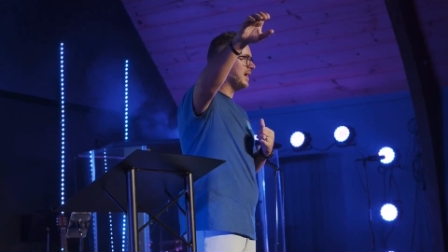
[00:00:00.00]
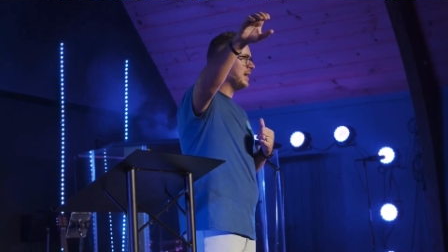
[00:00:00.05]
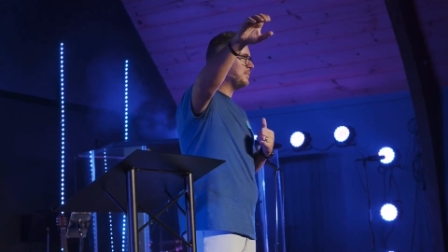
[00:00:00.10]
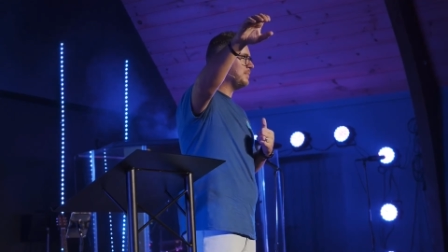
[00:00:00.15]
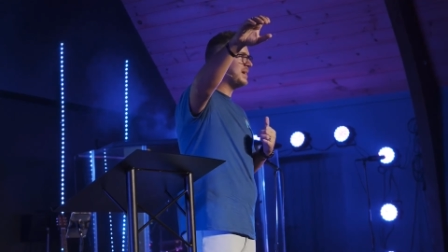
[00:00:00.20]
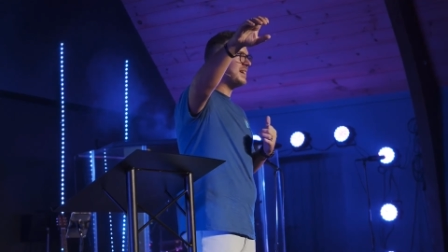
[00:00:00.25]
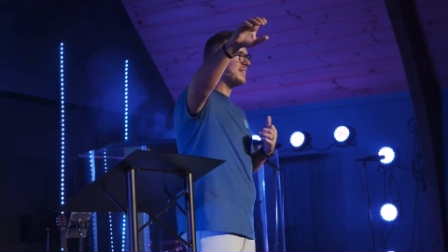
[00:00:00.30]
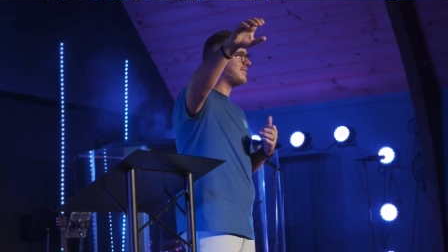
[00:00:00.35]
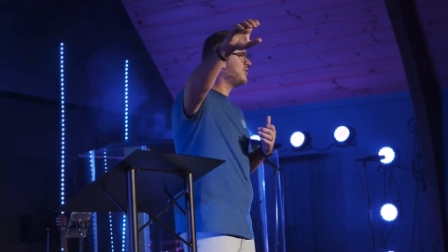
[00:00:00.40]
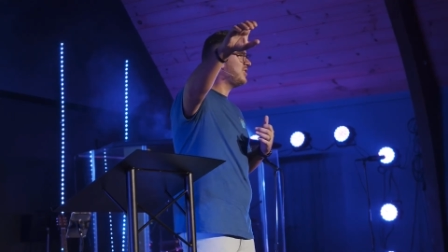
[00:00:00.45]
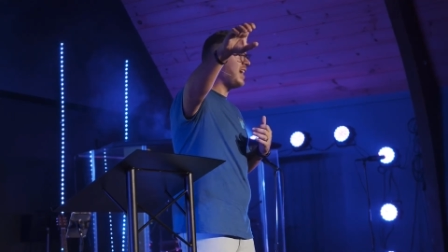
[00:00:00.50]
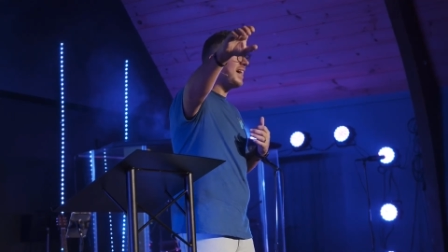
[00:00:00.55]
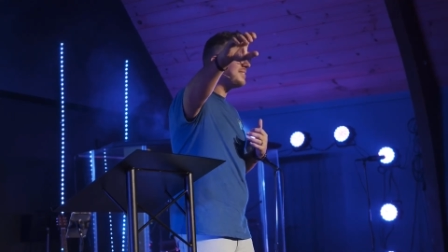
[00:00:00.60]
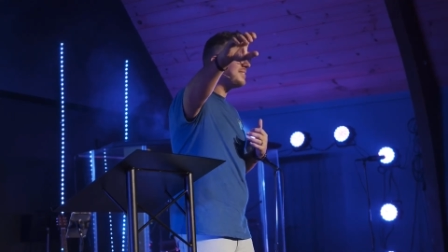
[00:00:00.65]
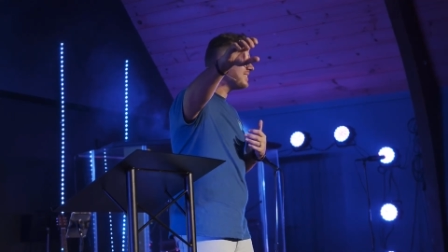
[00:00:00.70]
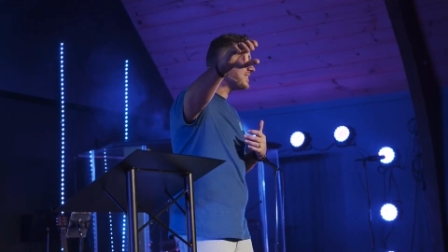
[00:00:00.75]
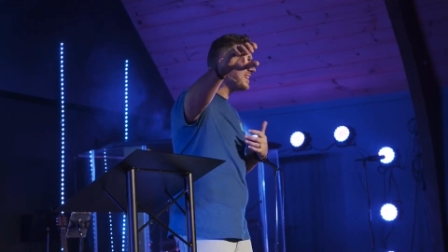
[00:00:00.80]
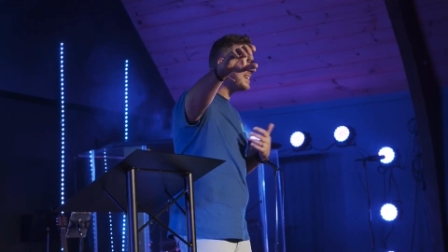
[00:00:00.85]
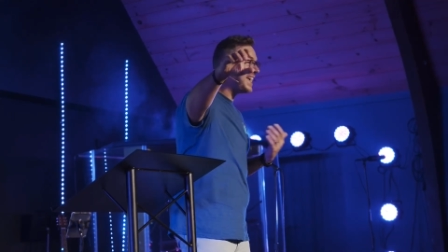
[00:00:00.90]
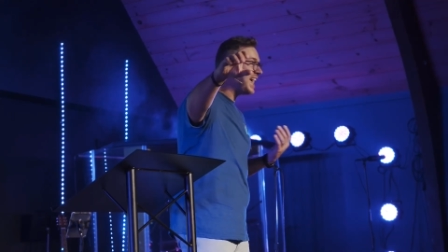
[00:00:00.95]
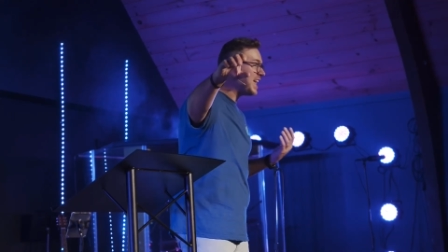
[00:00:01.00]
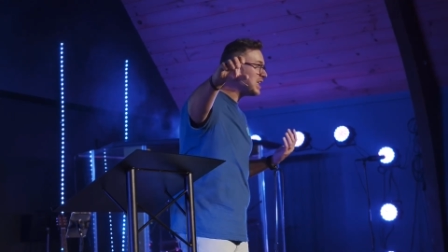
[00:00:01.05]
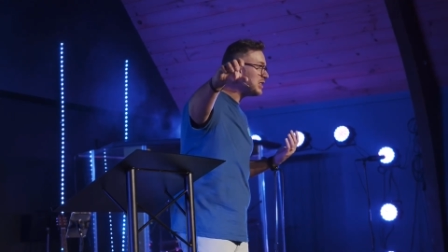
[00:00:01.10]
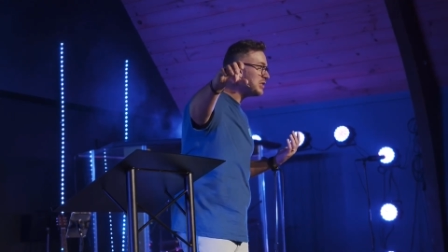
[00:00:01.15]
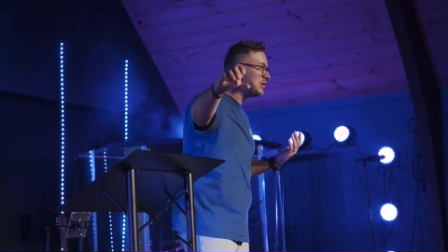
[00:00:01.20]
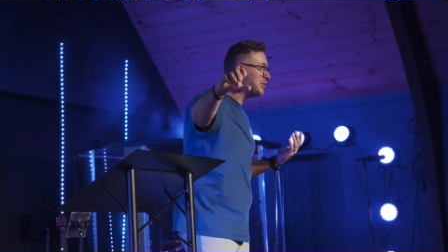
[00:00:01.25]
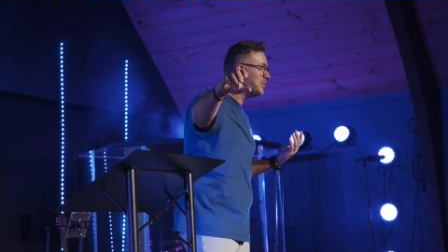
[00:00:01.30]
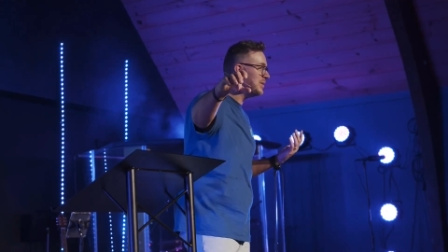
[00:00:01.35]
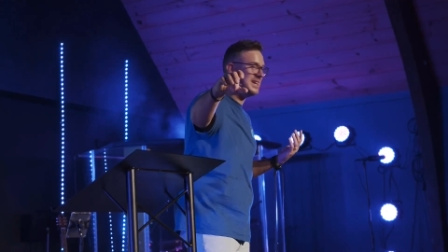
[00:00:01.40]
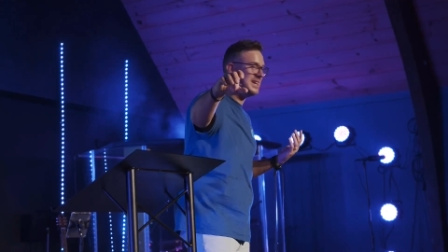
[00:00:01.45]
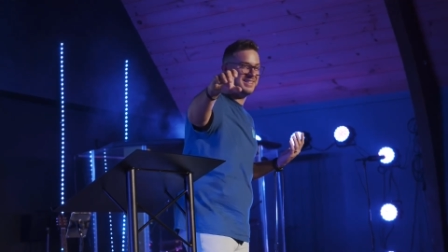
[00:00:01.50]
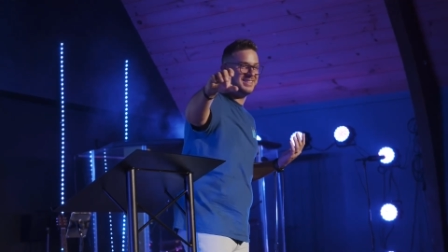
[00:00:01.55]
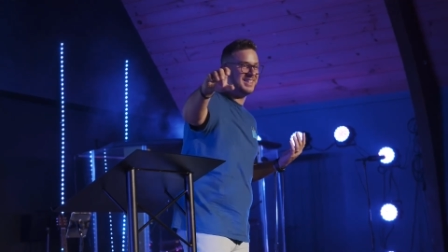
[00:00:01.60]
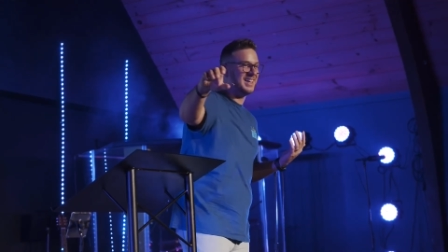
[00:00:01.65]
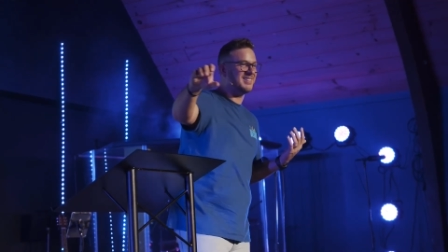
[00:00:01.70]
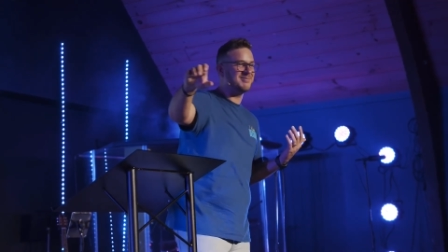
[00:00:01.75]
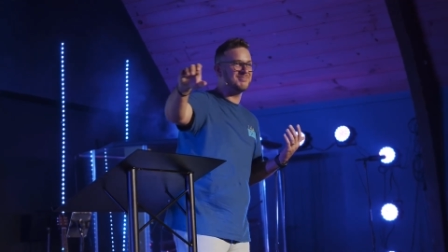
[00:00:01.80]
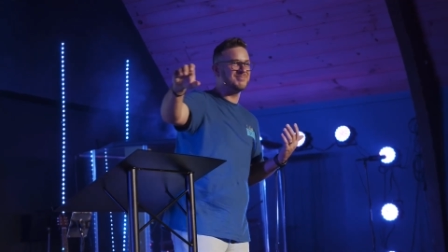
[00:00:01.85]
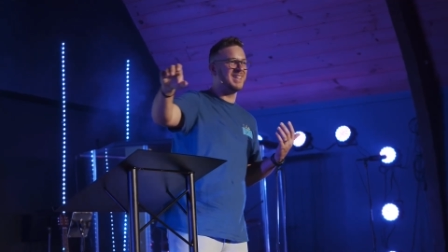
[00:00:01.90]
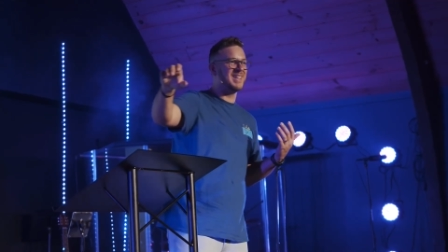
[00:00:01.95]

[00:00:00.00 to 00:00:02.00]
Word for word: Because Jessica can't do anything.